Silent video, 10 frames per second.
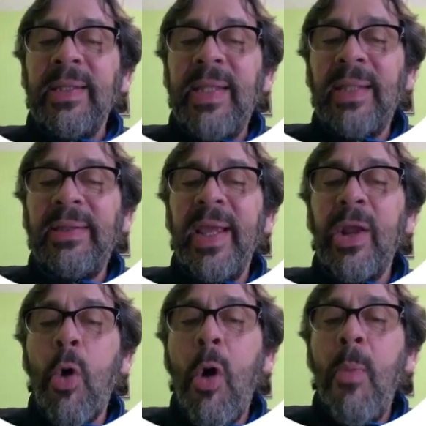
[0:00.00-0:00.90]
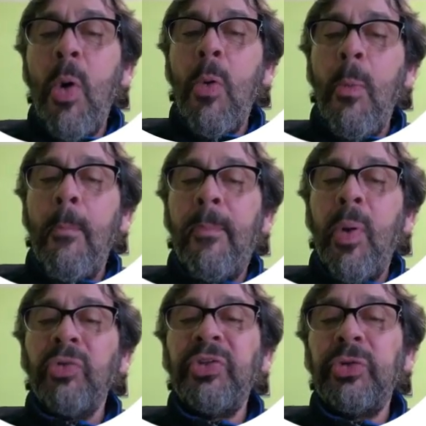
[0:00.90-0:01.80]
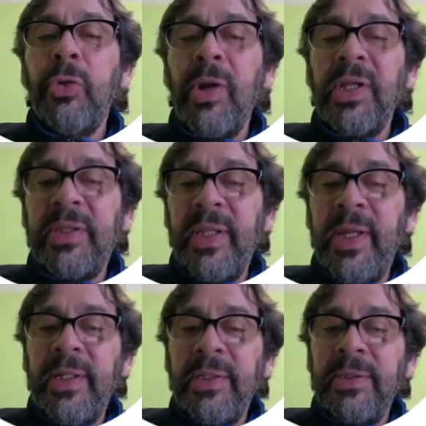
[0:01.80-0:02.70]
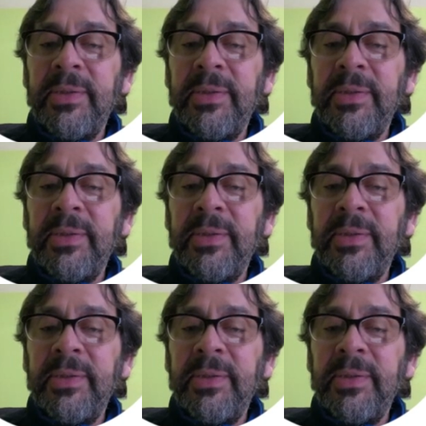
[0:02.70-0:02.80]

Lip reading: that the common positron state